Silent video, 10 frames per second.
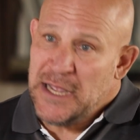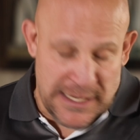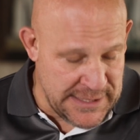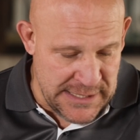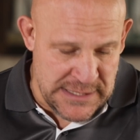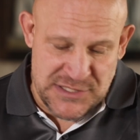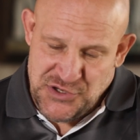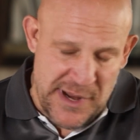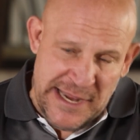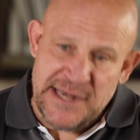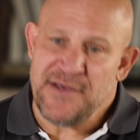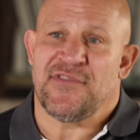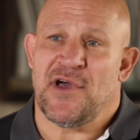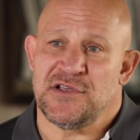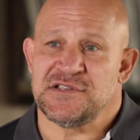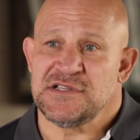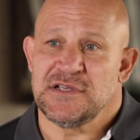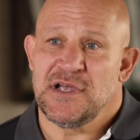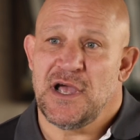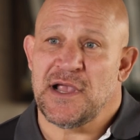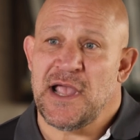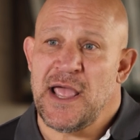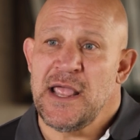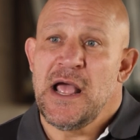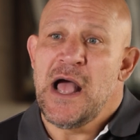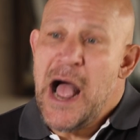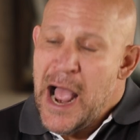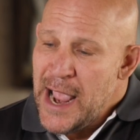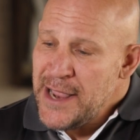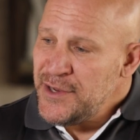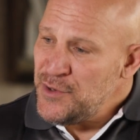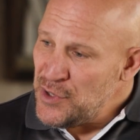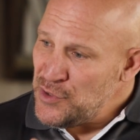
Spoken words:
I didn't do any of those, okay? I